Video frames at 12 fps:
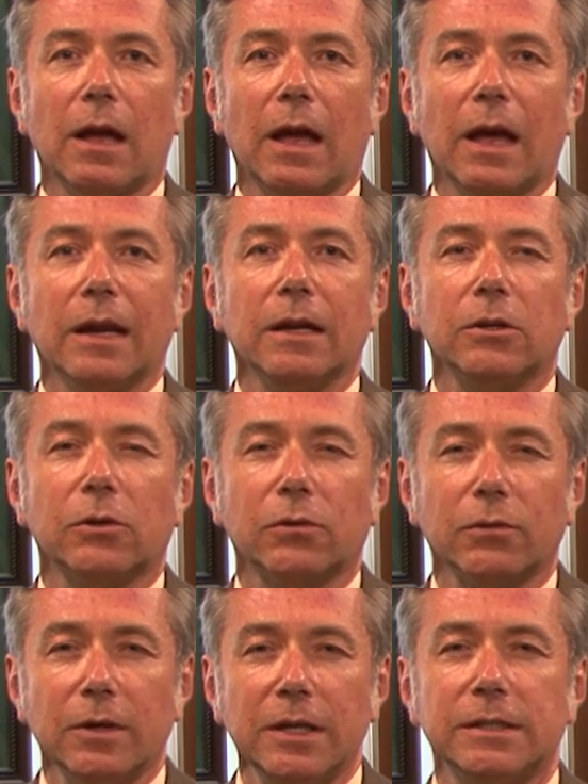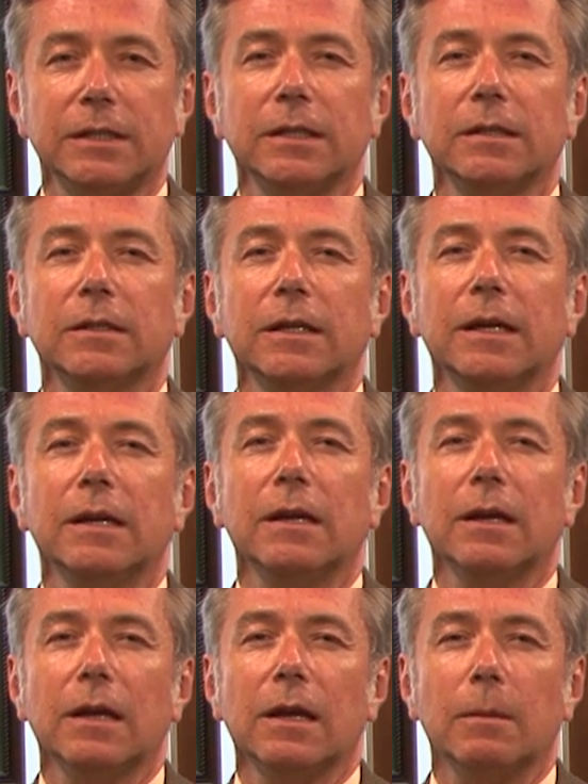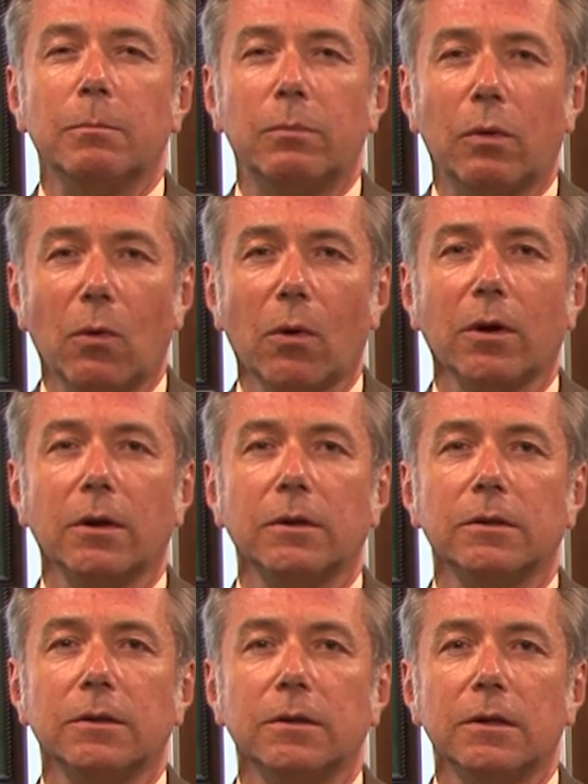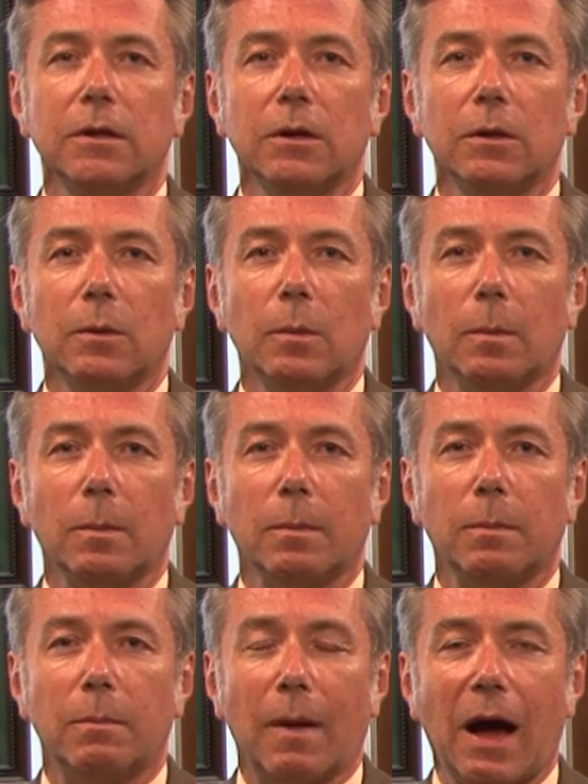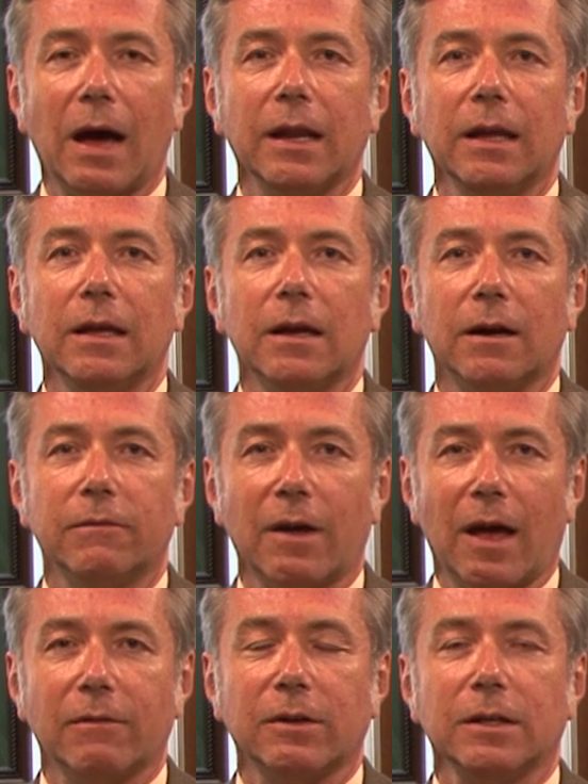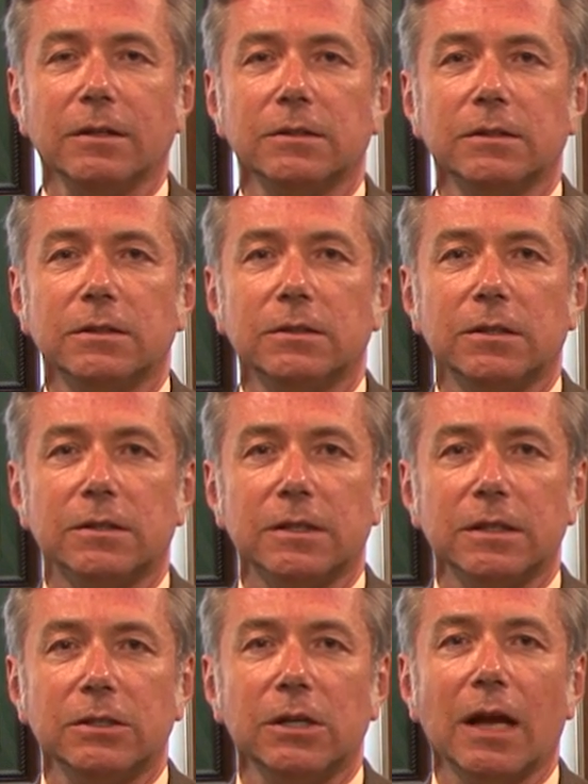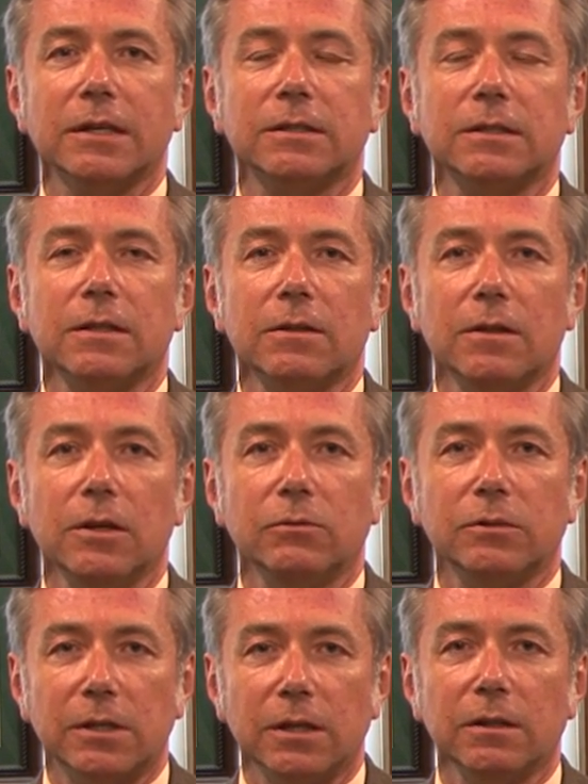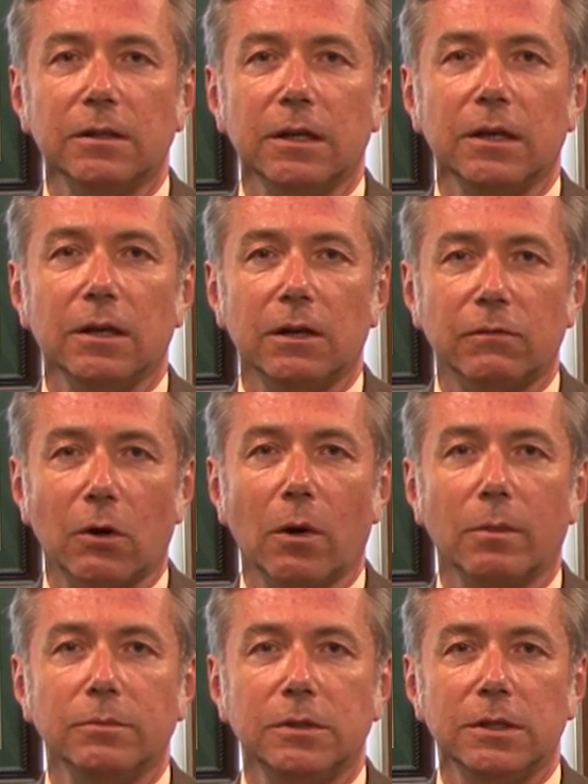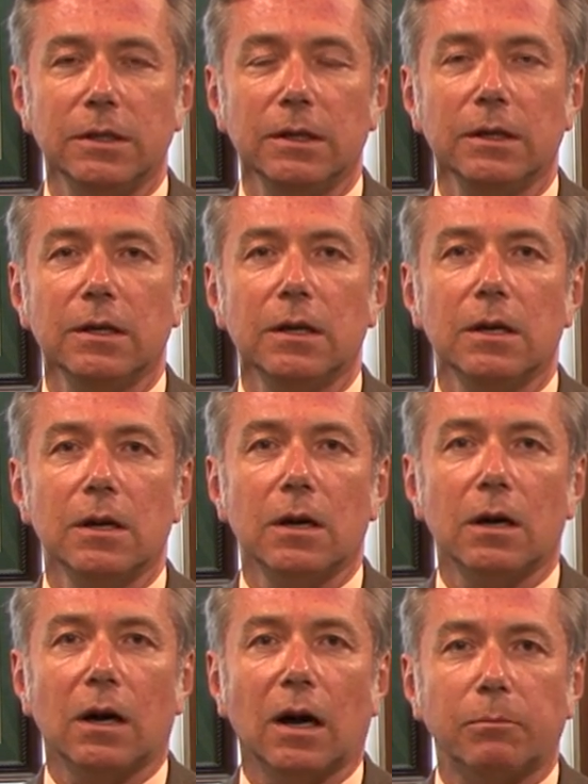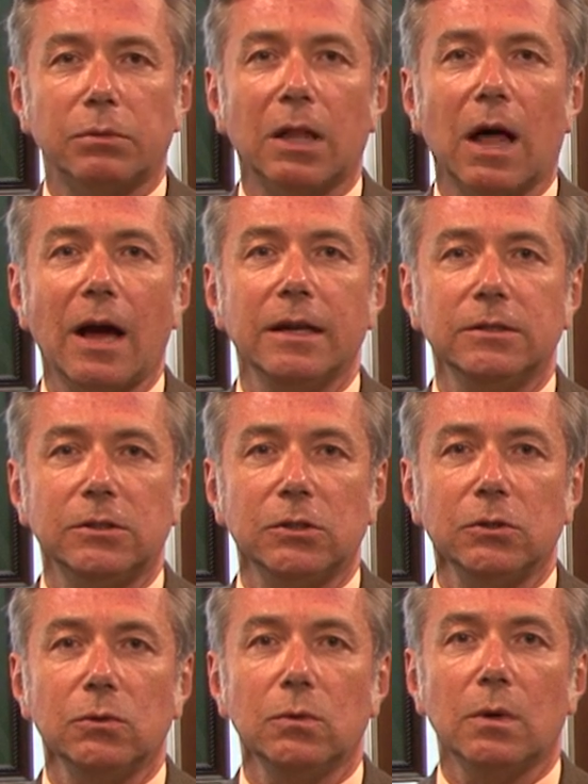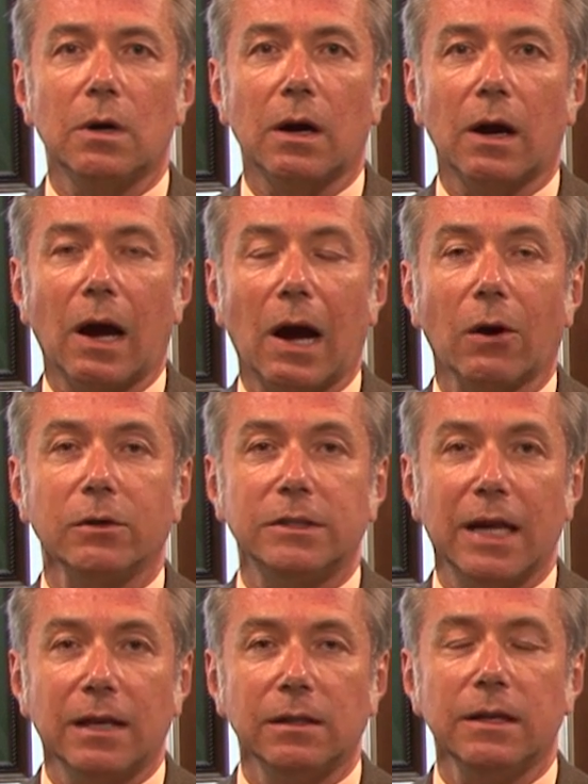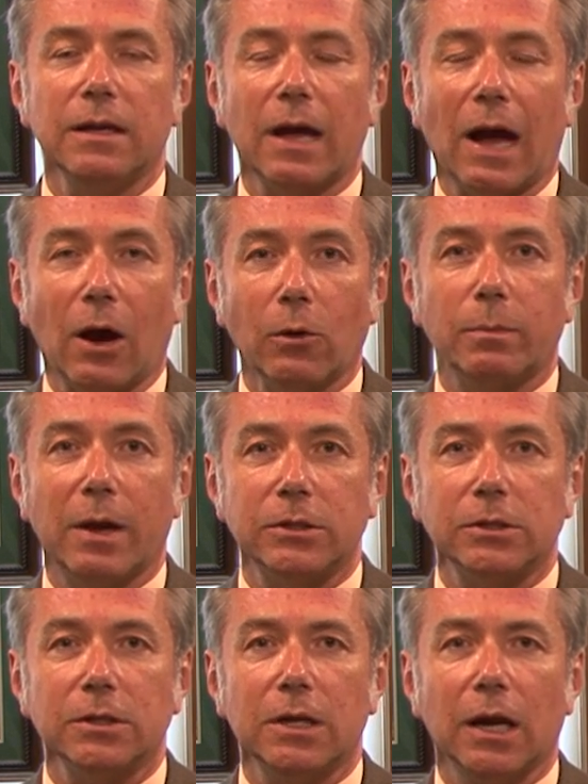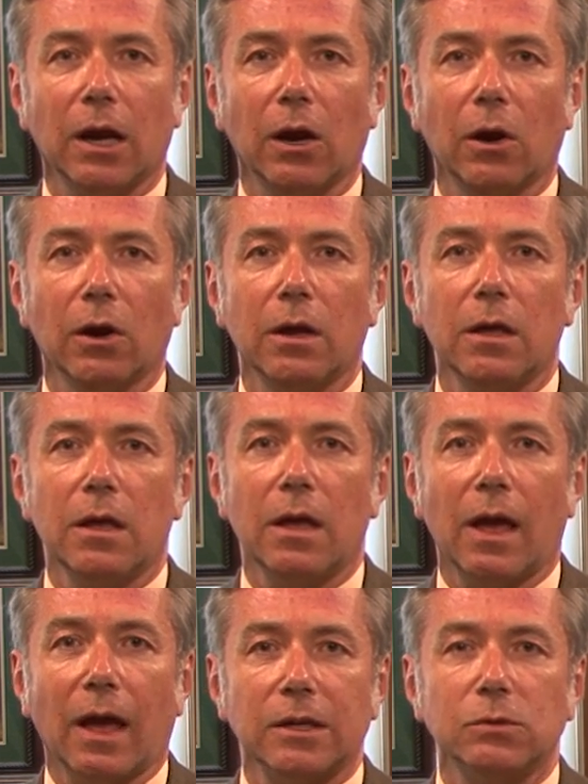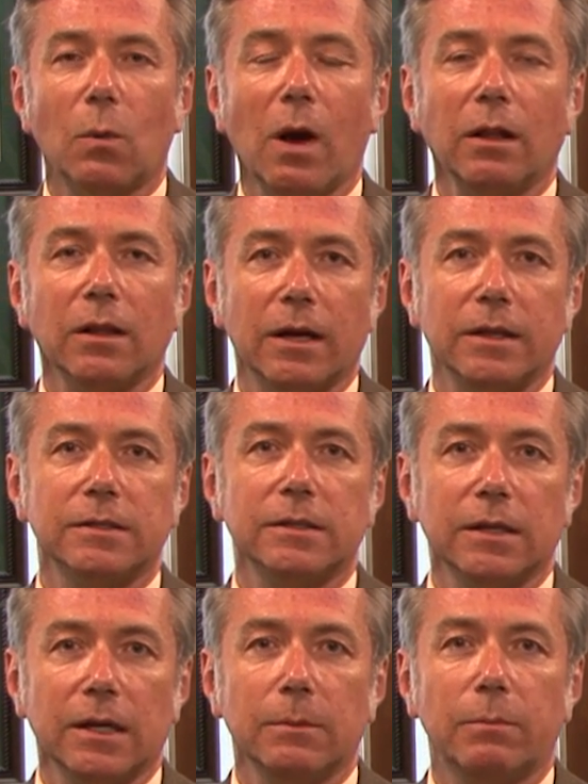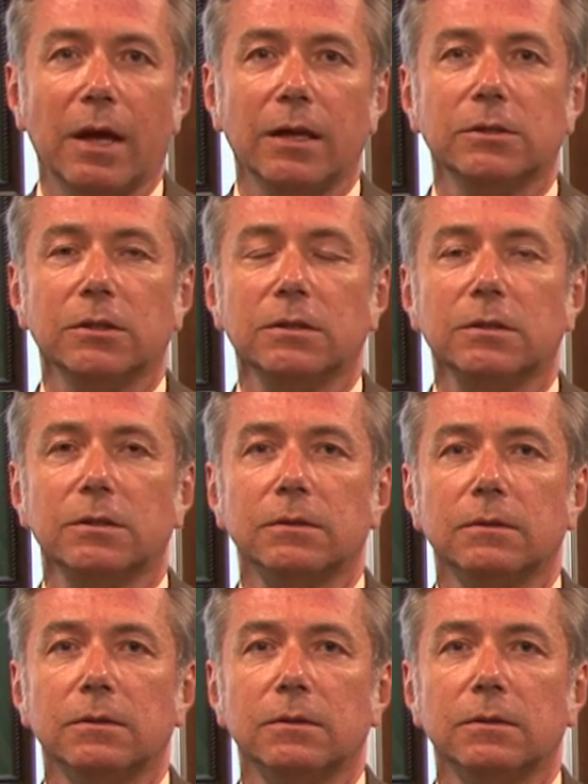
an increasingly important body of evidence to suggest the utility of OMT applied to our daily outpatient care as well as inpatients.